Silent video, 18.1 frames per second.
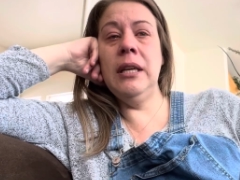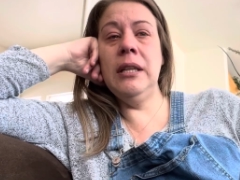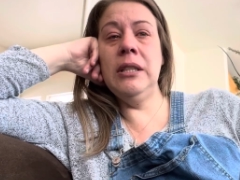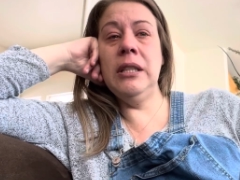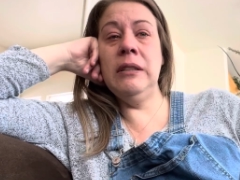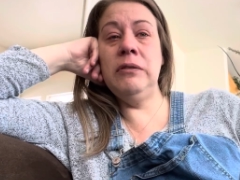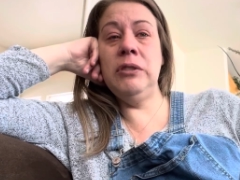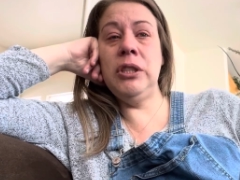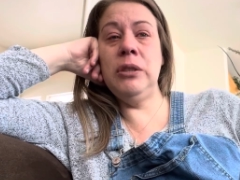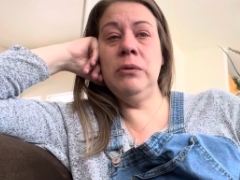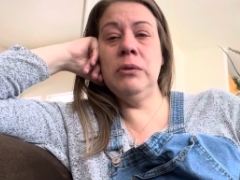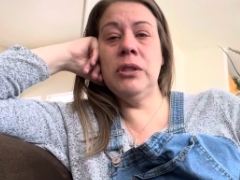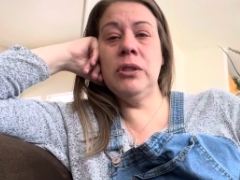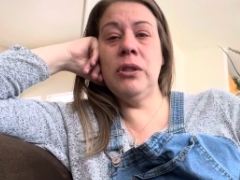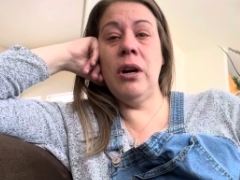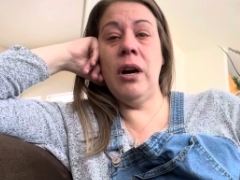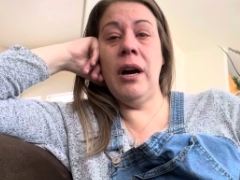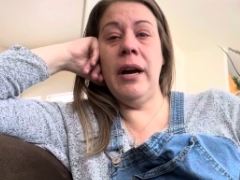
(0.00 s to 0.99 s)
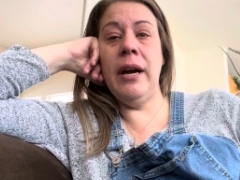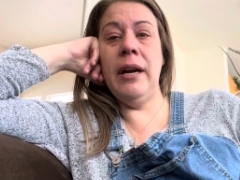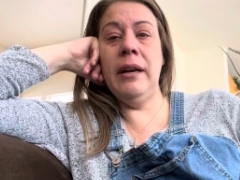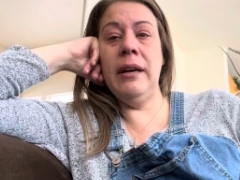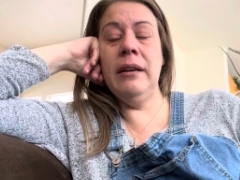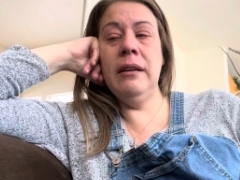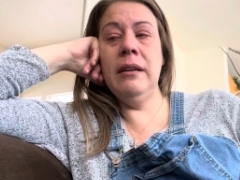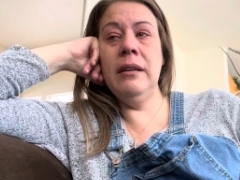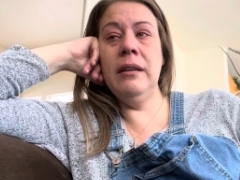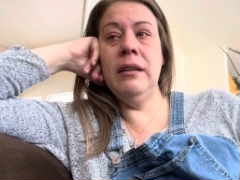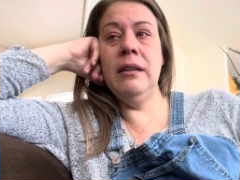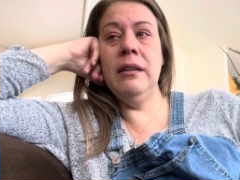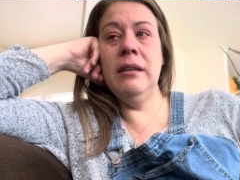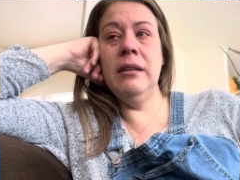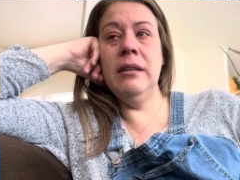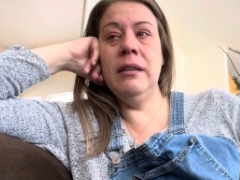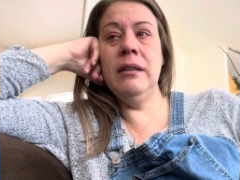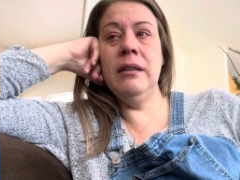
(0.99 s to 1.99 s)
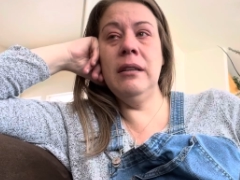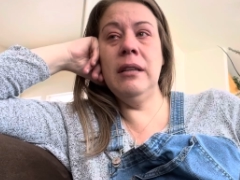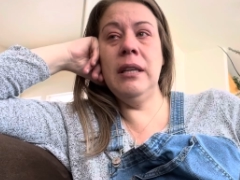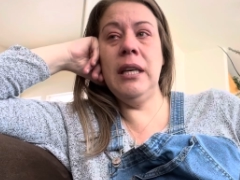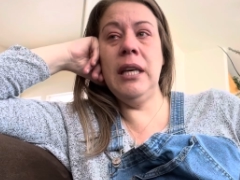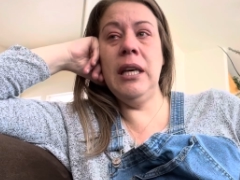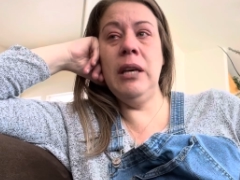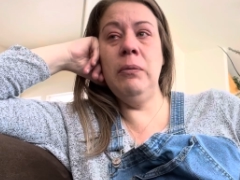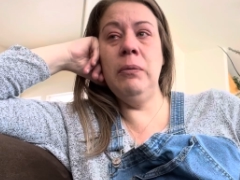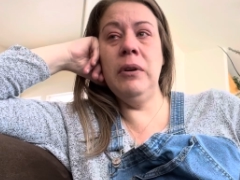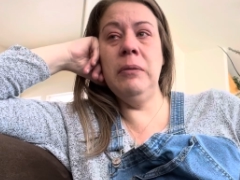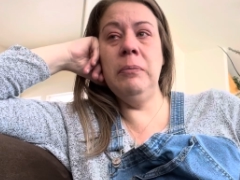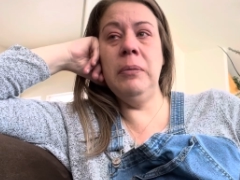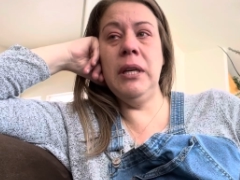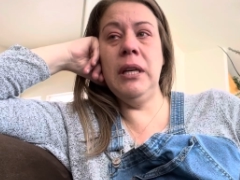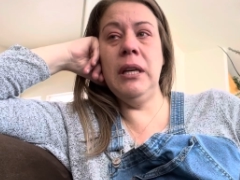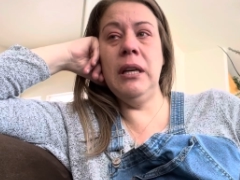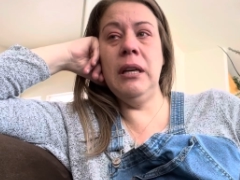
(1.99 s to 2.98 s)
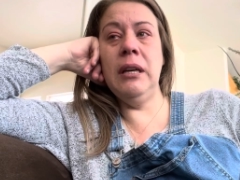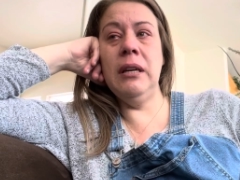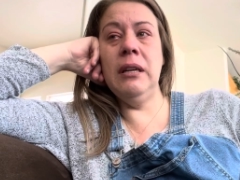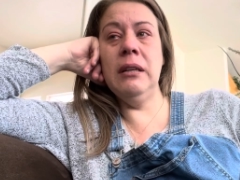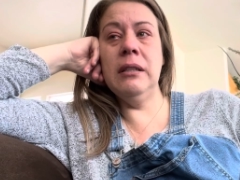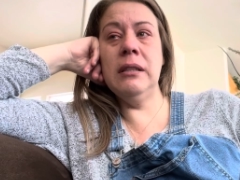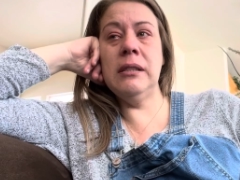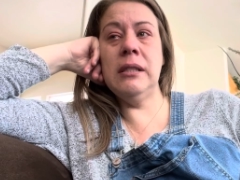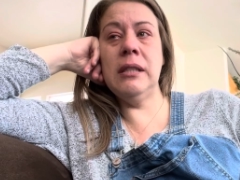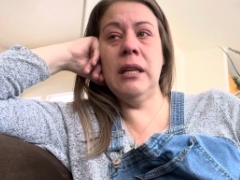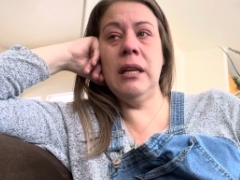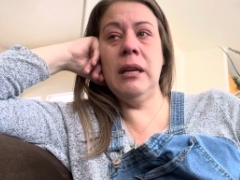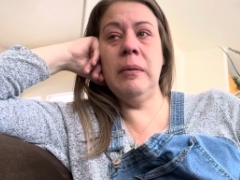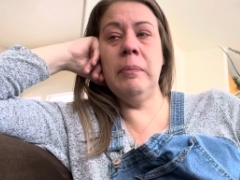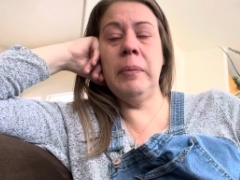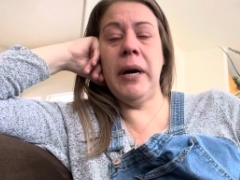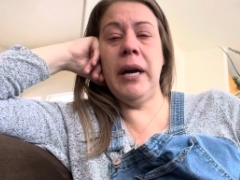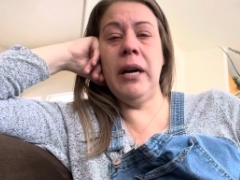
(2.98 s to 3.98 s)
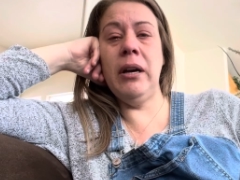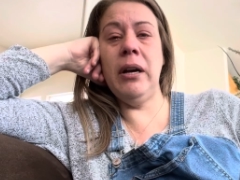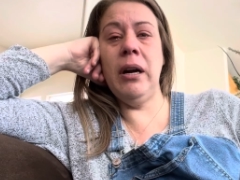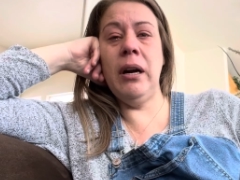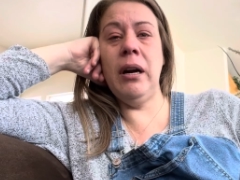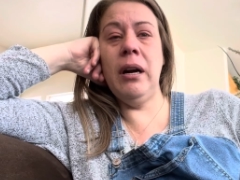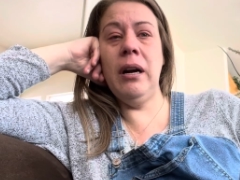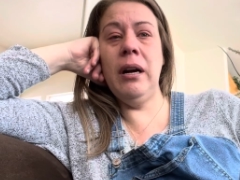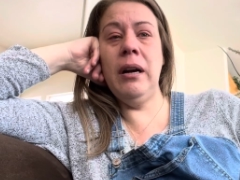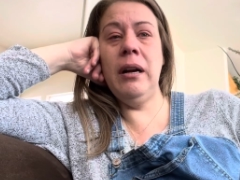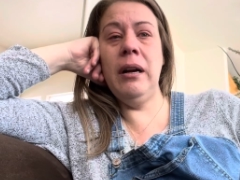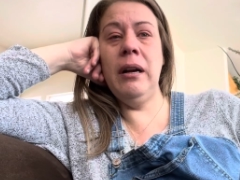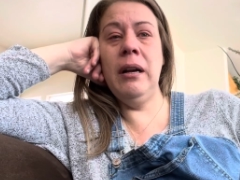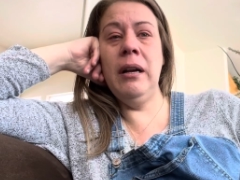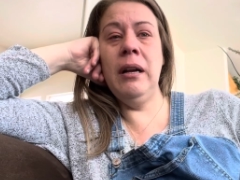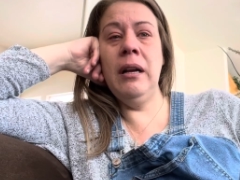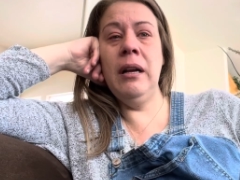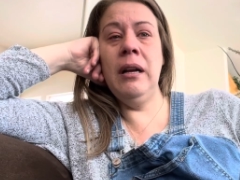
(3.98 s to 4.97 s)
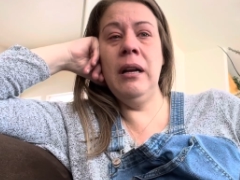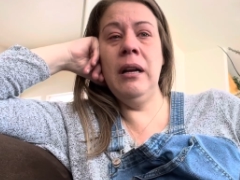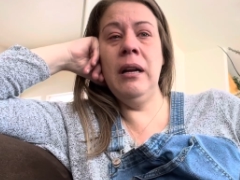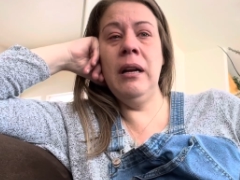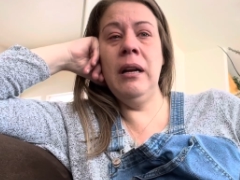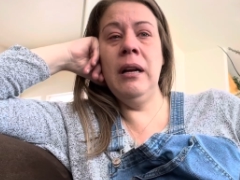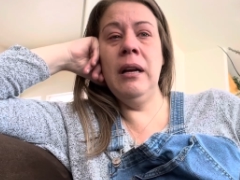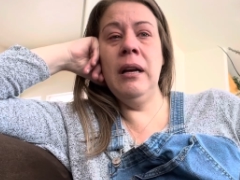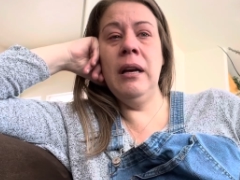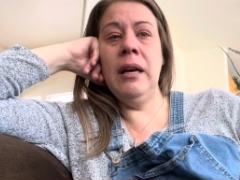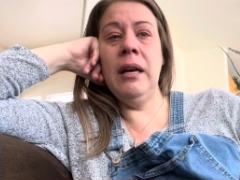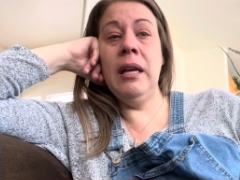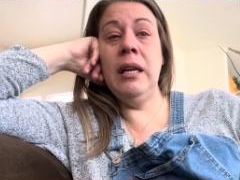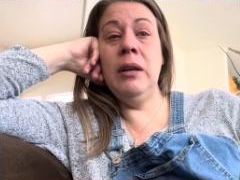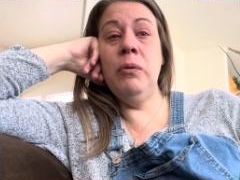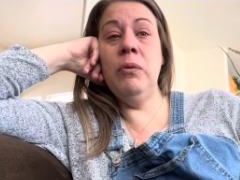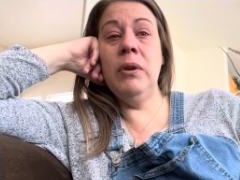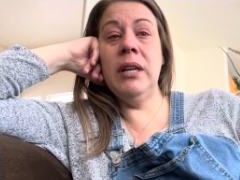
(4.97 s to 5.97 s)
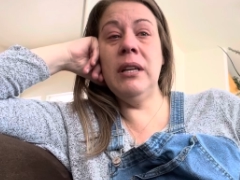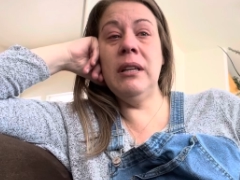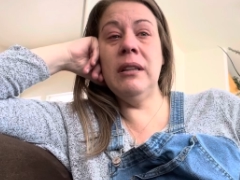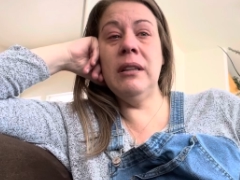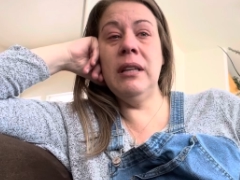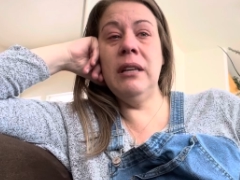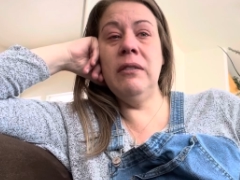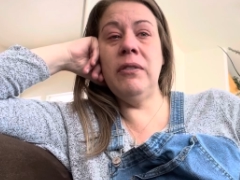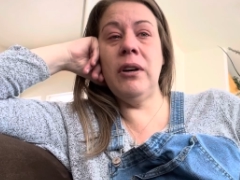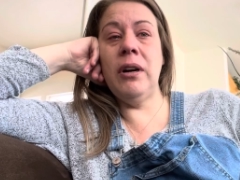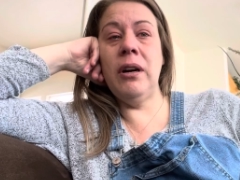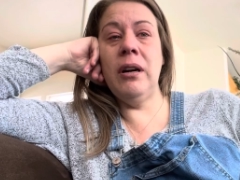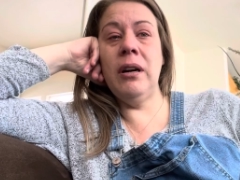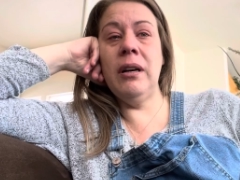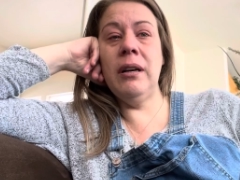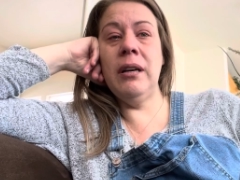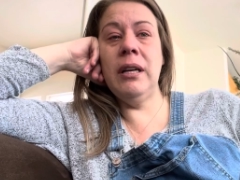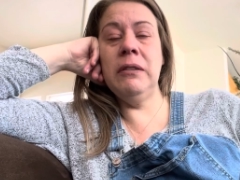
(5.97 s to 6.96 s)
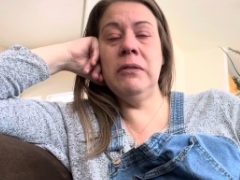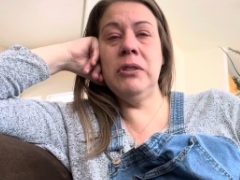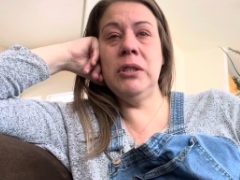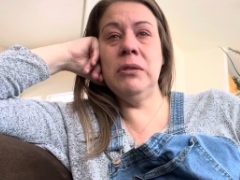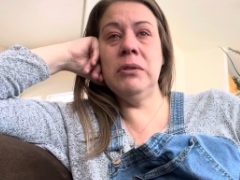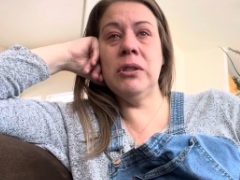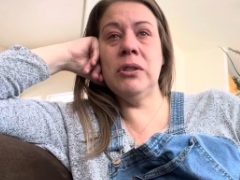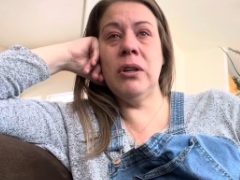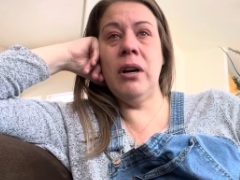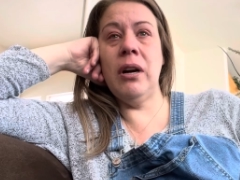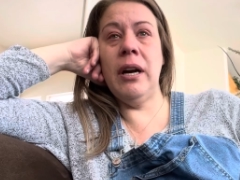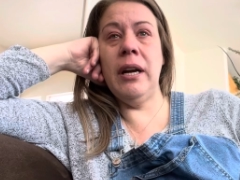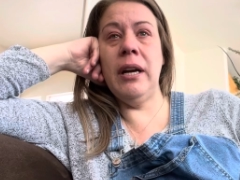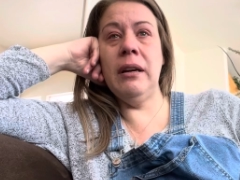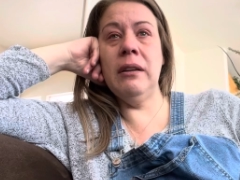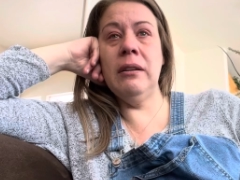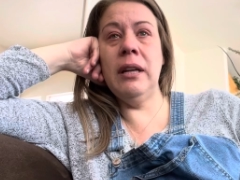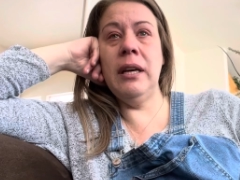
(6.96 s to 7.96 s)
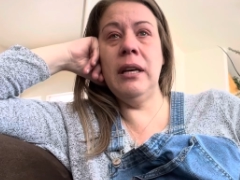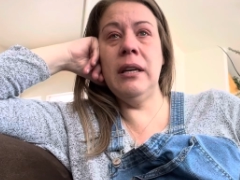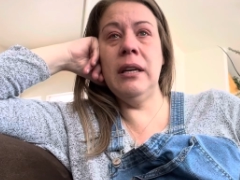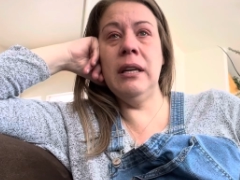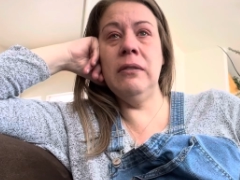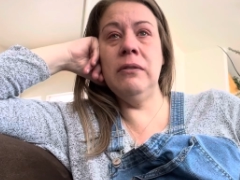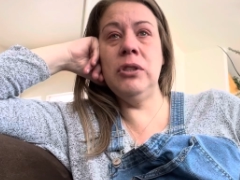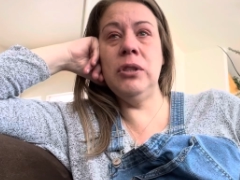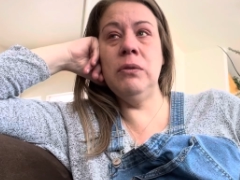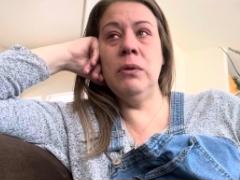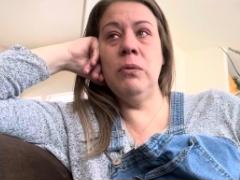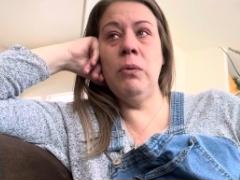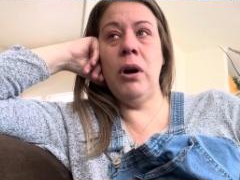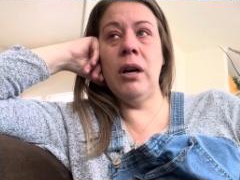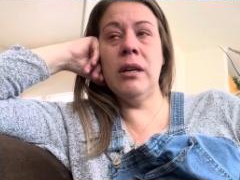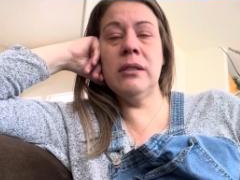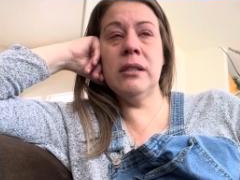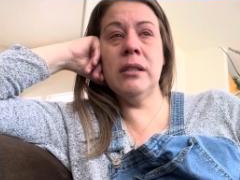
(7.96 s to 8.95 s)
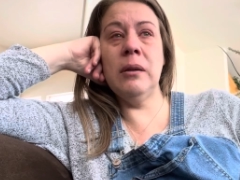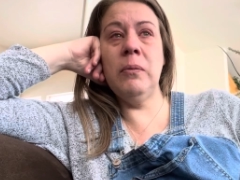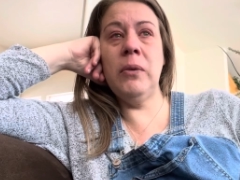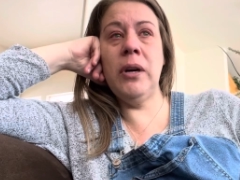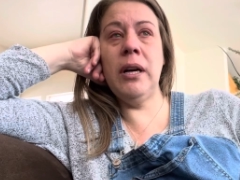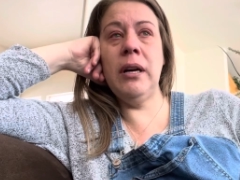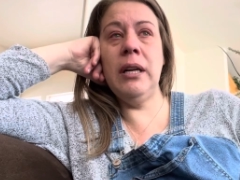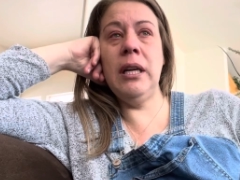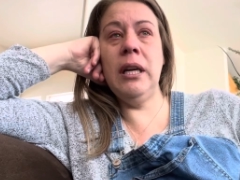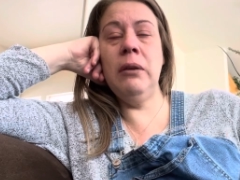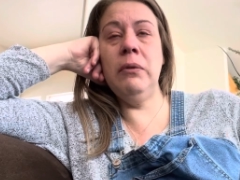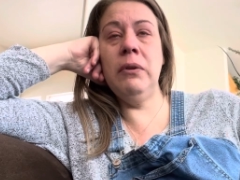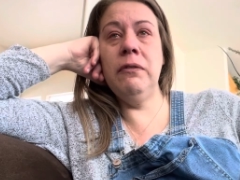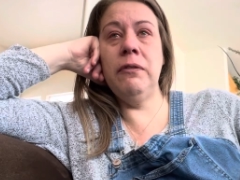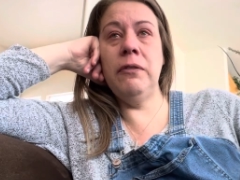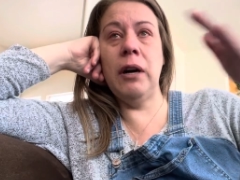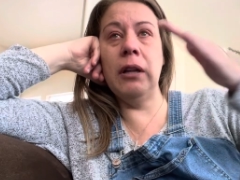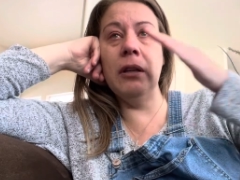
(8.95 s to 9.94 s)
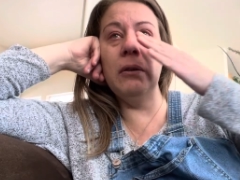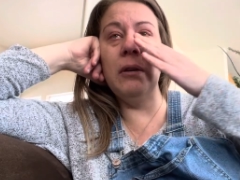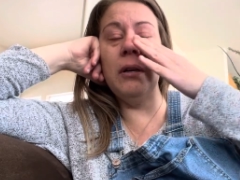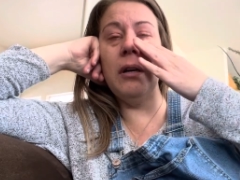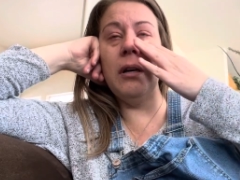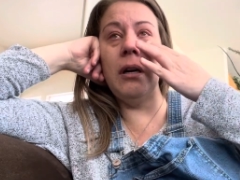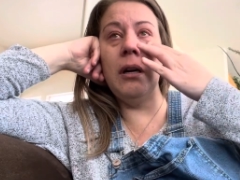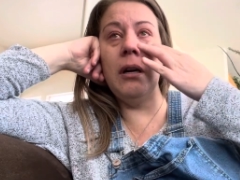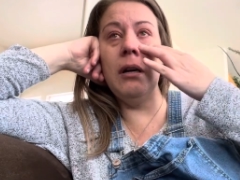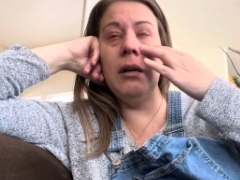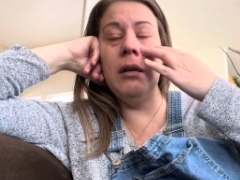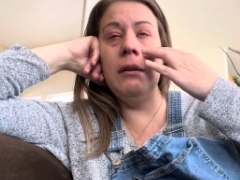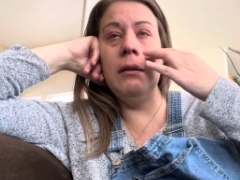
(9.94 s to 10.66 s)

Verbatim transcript: if she was crying, he would be sitting by her and he wouldn't leave her if she was crying. Like, if she would walk somewhere, he would follow her